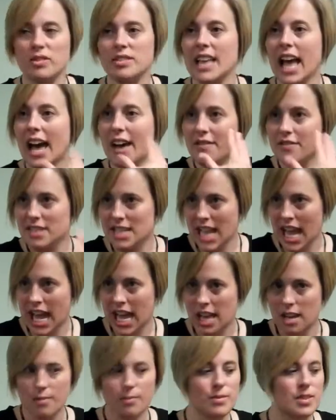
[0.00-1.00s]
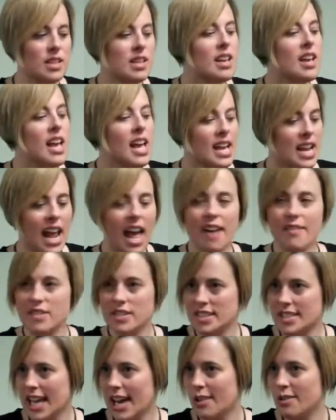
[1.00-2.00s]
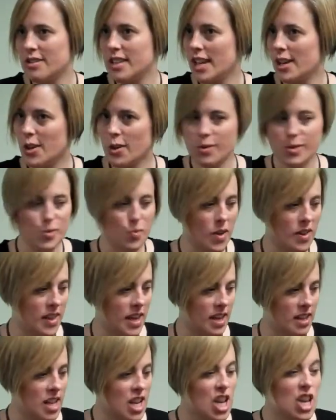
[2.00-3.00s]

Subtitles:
have names and have a sound that goes with it.